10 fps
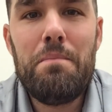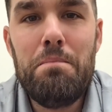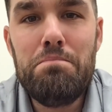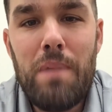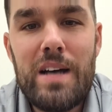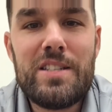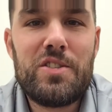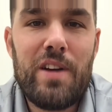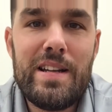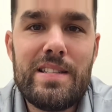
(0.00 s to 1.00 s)
must
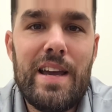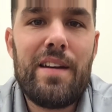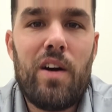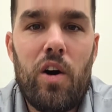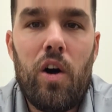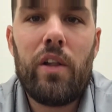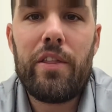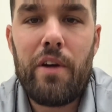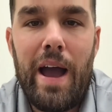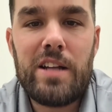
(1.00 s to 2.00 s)
transcend all
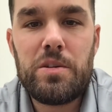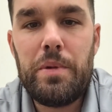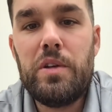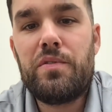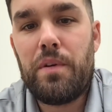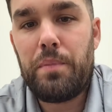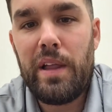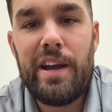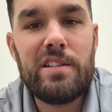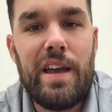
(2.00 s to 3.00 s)
other attributes for
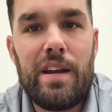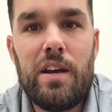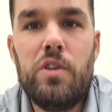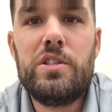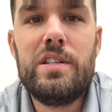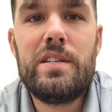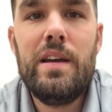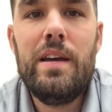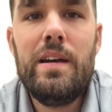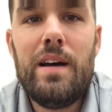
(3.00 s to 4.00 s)
players and coaches
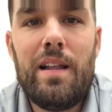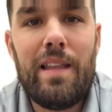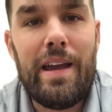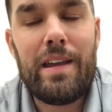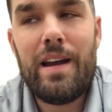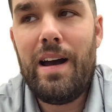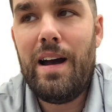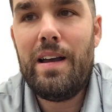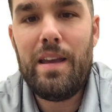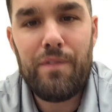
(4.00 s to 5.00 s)
alike.
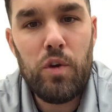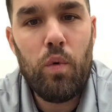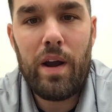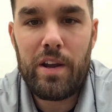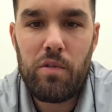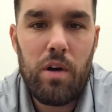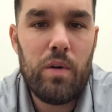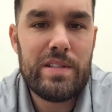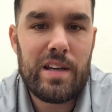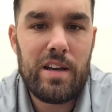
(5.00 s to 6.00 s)
If you want to
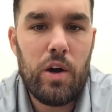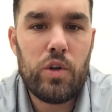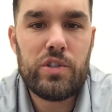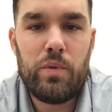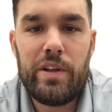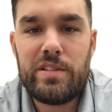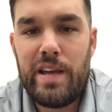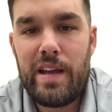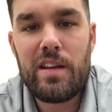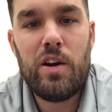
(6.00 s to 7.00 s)
grow as a coach, whether it's a
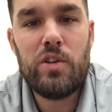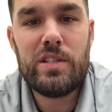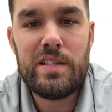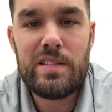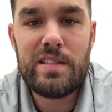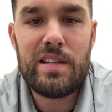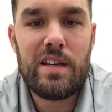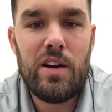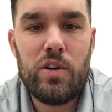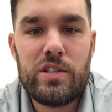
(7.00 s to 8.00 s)
head coach, an assistant
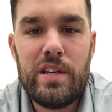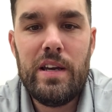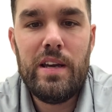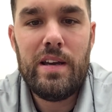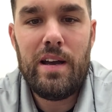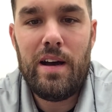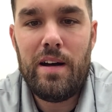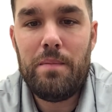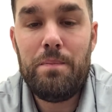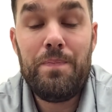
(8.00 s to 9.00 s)
coach,
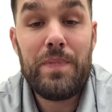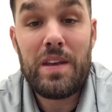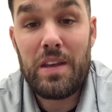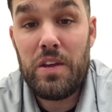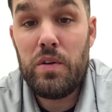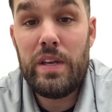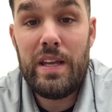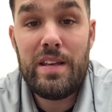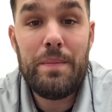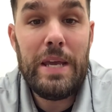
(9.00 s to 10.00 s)
you
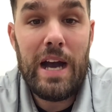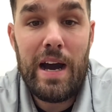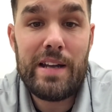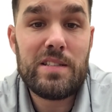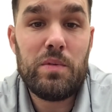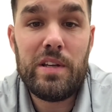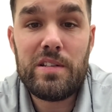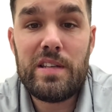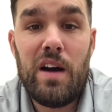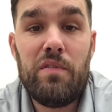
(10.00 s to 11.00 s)
need to be honest with
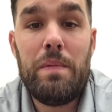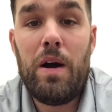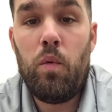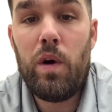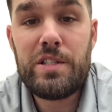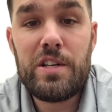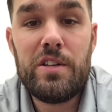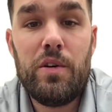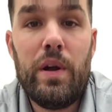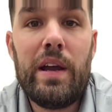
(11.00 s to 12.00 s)
yourself about what you're
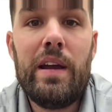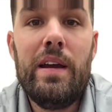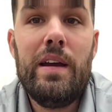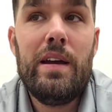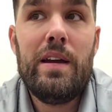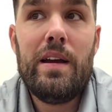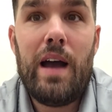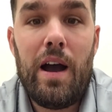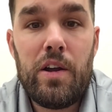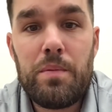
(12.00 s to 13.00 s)
doing,
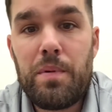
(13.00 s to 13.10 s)
how you're